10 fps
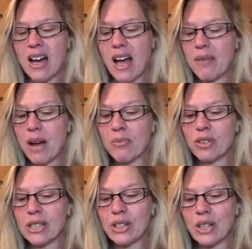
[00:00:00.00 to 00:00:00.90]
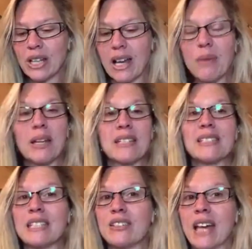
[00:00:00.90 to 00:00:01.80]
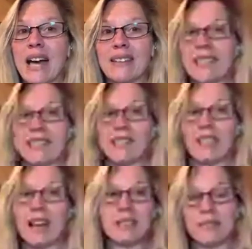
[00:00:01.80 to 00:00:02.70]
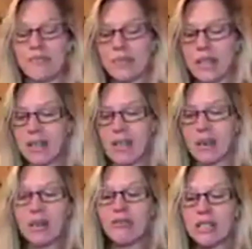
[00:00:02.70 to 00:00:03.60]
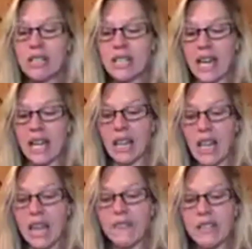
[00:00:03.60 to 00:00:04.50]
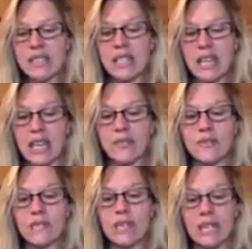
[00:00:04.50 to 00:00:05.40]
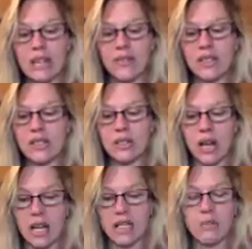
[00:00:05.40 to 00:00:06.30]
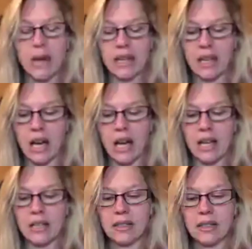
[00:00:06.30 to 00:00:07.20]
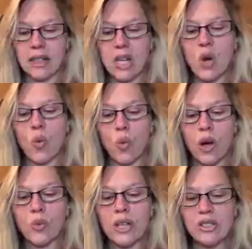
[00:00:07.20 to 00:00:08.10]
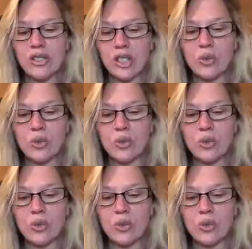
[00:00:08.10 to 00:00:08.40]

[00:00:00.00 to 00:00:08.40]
I'm gonna steal that. That's just awesome. I'm gonna read it again. Life is a gift given to us by God. What we do